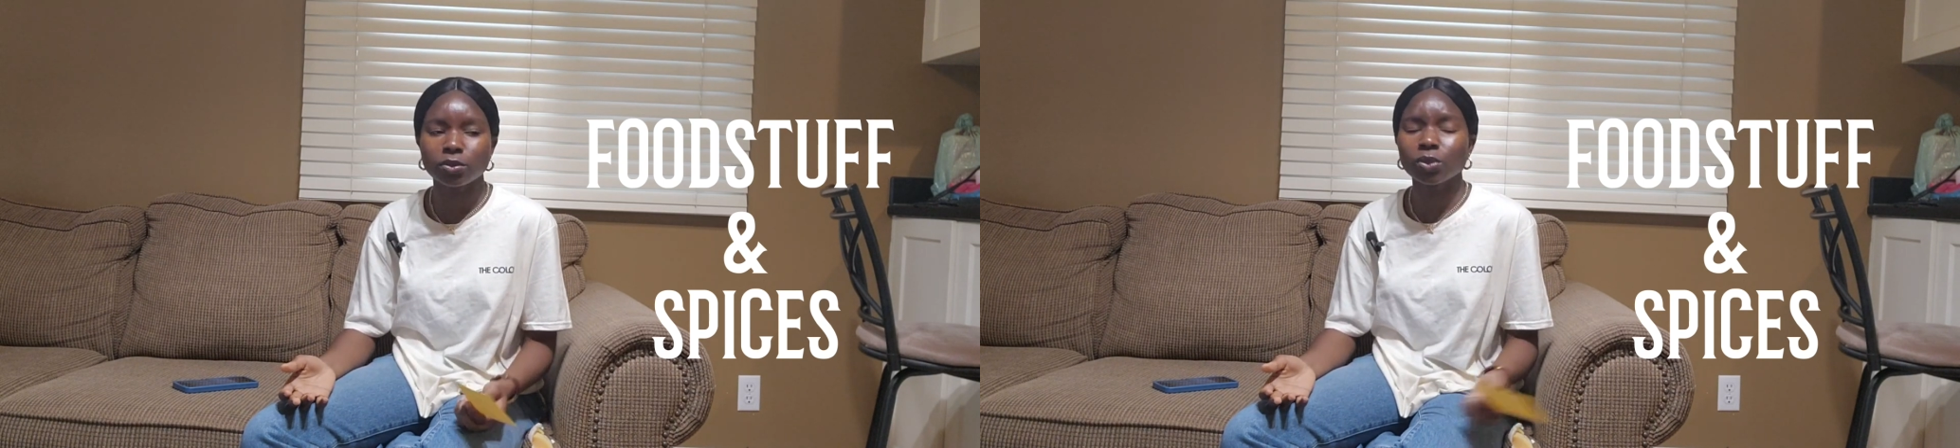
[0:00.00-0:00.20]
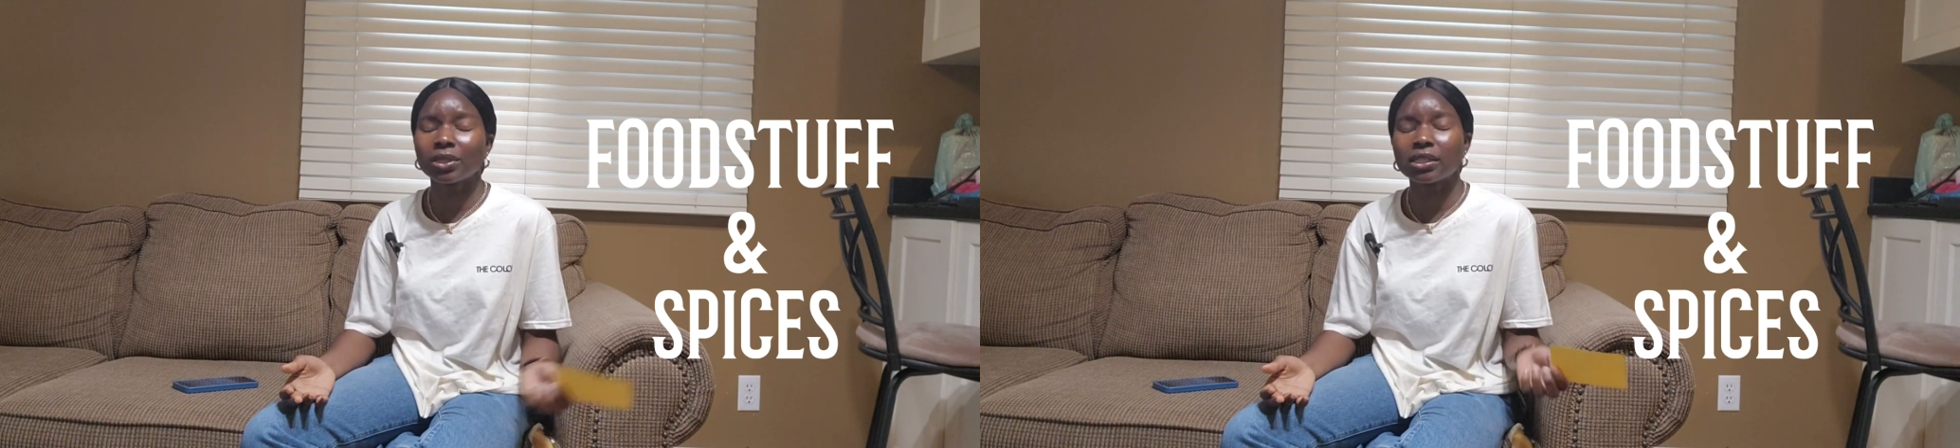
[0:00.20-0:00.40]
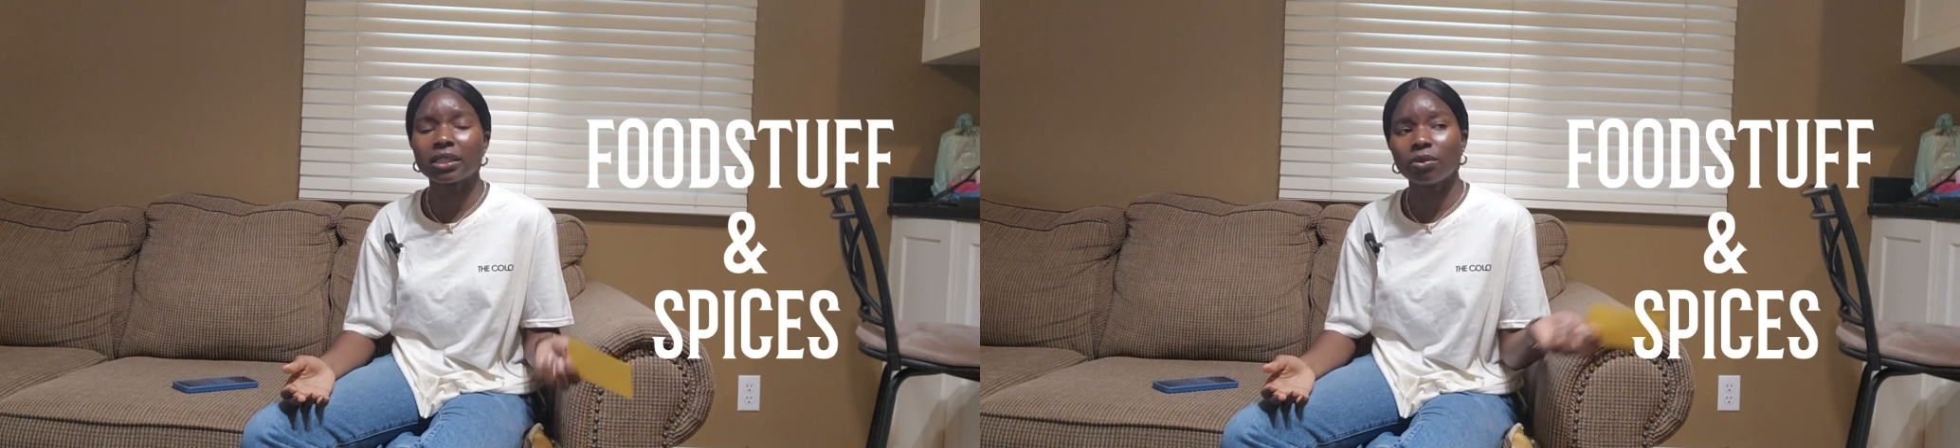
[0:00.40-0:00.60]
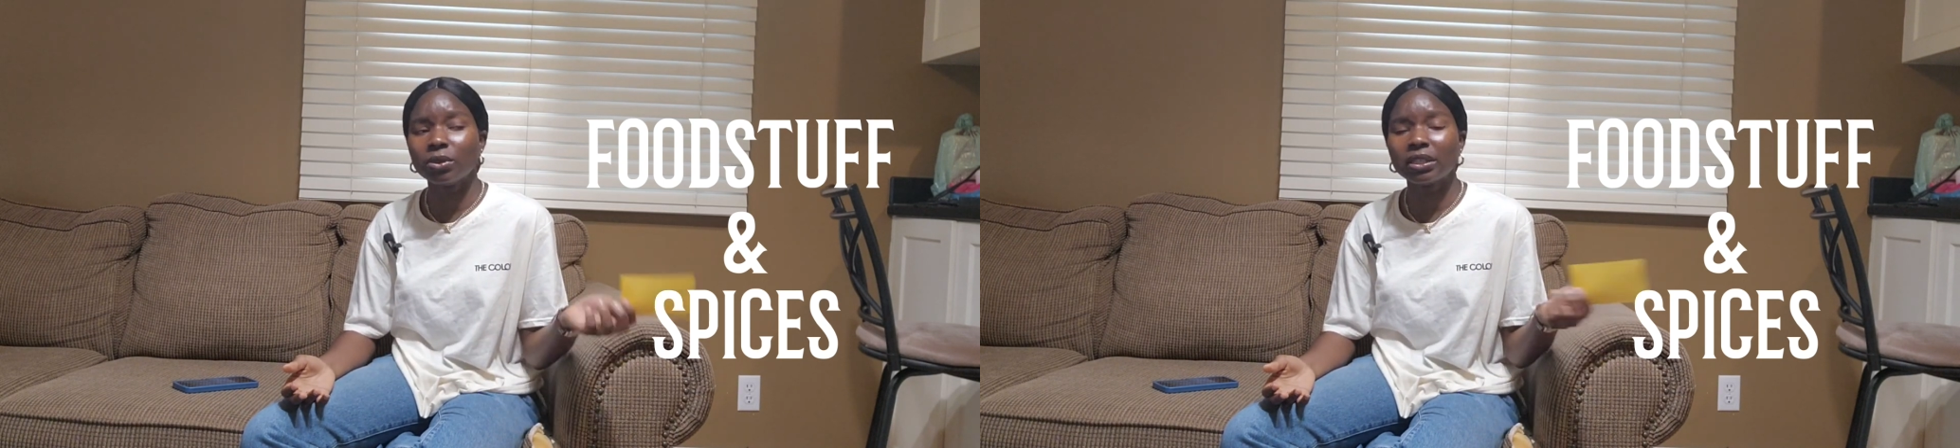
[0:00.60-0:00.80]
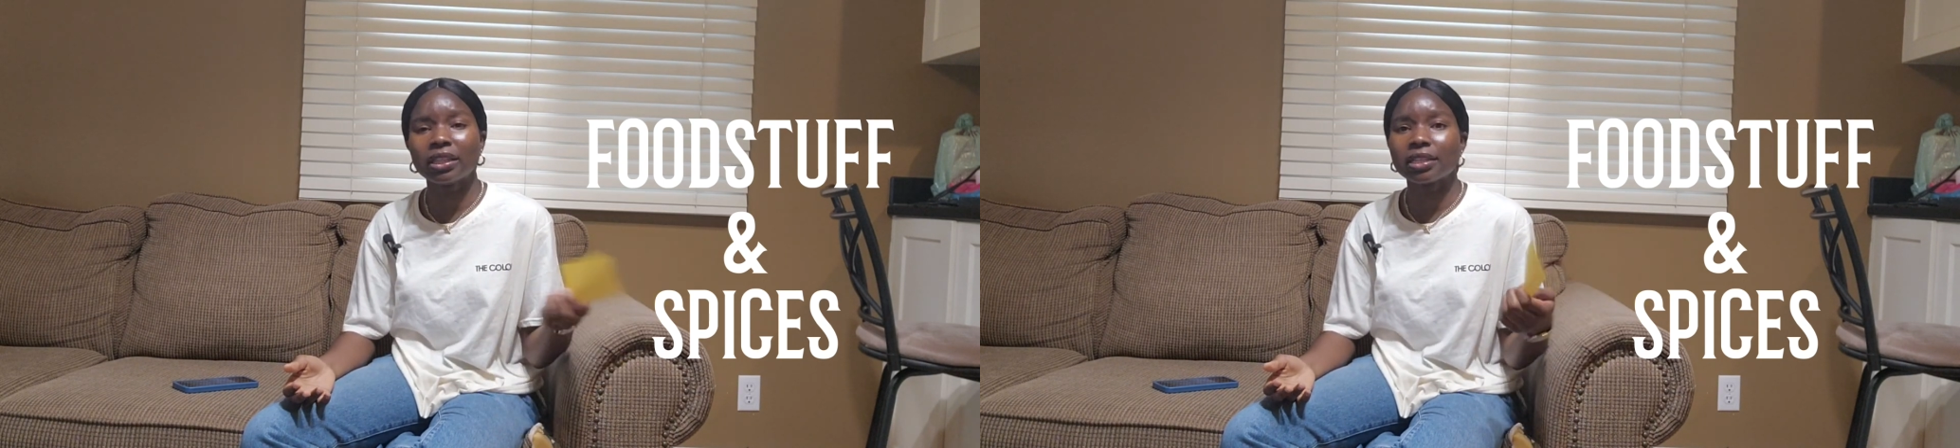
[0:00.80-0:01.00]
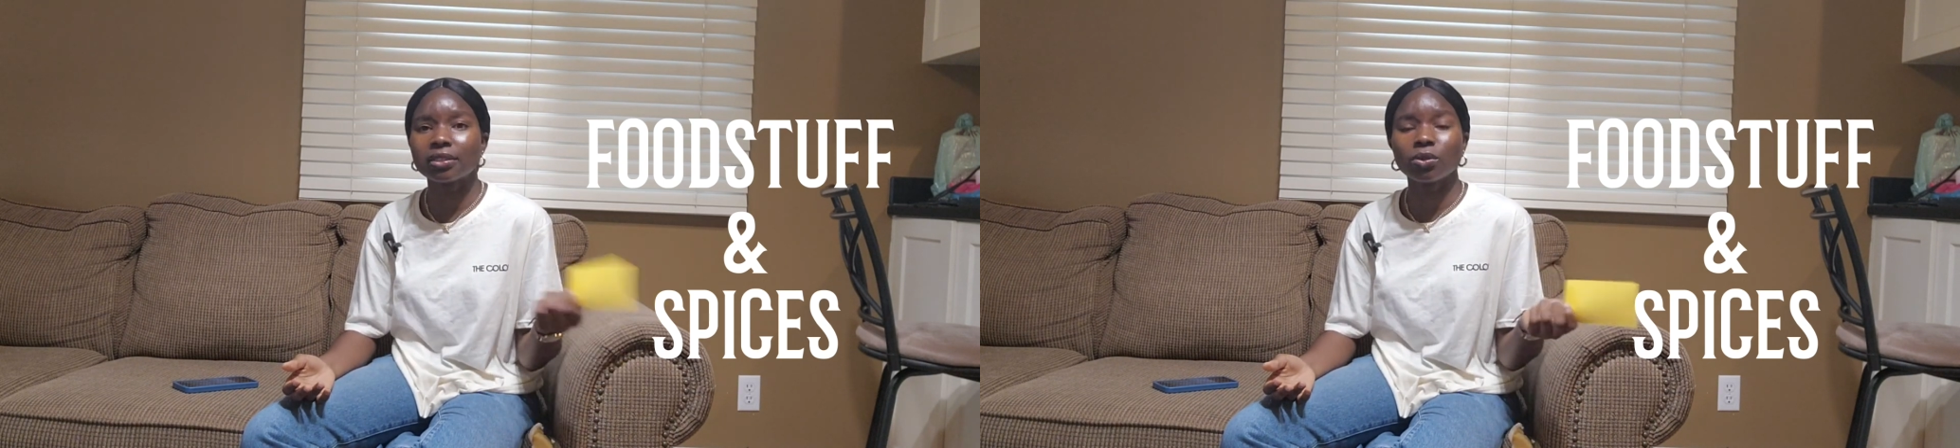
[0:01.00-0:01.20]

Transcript: Those are the only things,